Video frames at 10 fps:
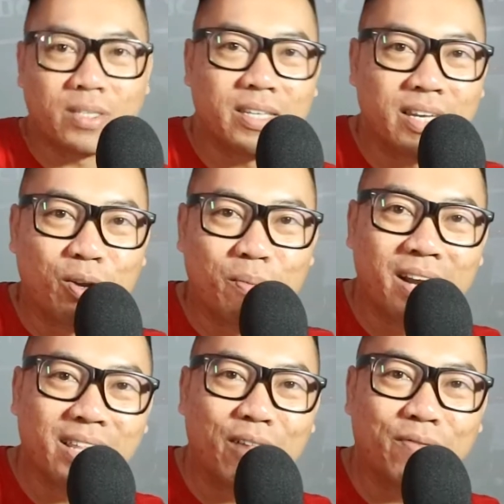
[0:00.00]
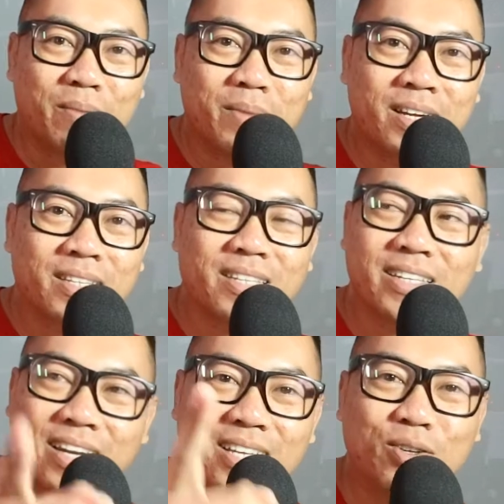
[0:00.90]
We see Indomaret,
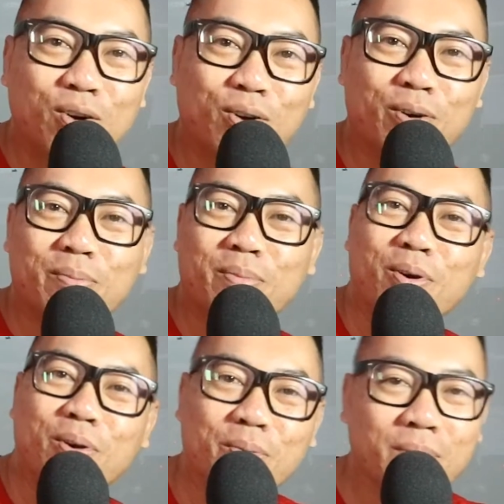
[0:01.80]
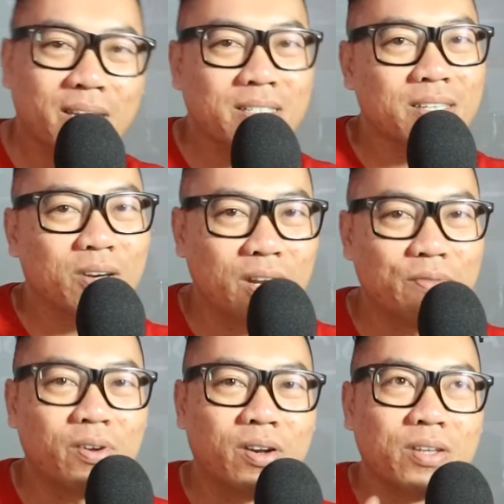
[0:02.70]
Alfamart, there is nongkrong
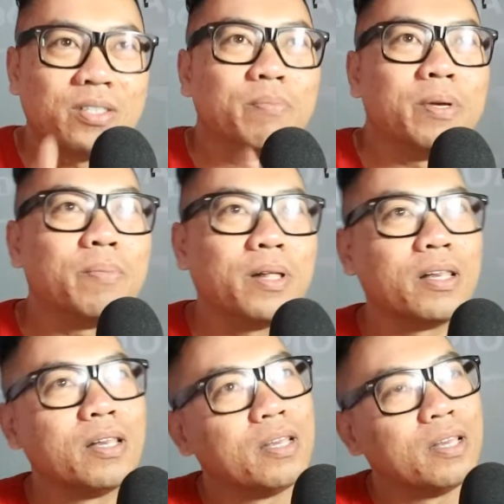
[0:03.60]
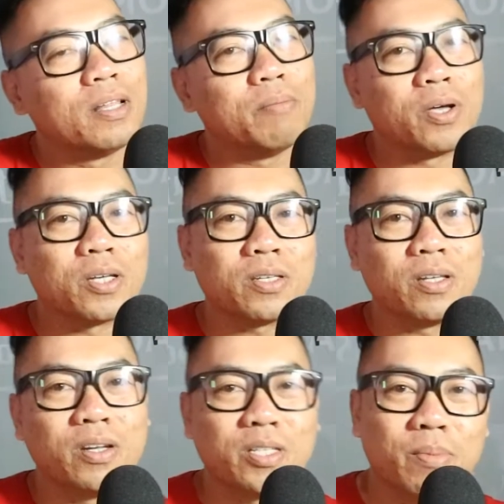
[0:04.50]
place only for Indonesian people.
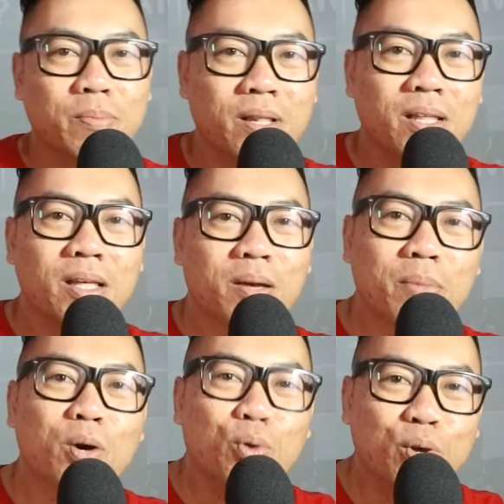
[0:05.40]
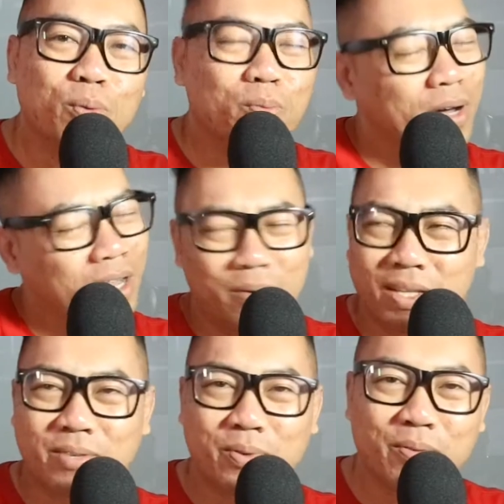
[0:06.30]
Because Indonesian people mengguyup.
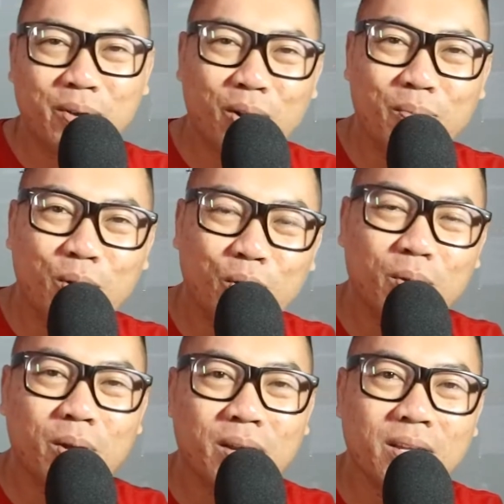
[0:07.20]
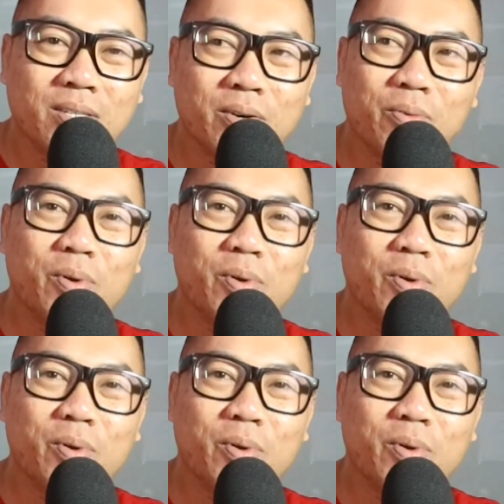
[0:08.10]
Wow, what we call mengguyup. Yeah.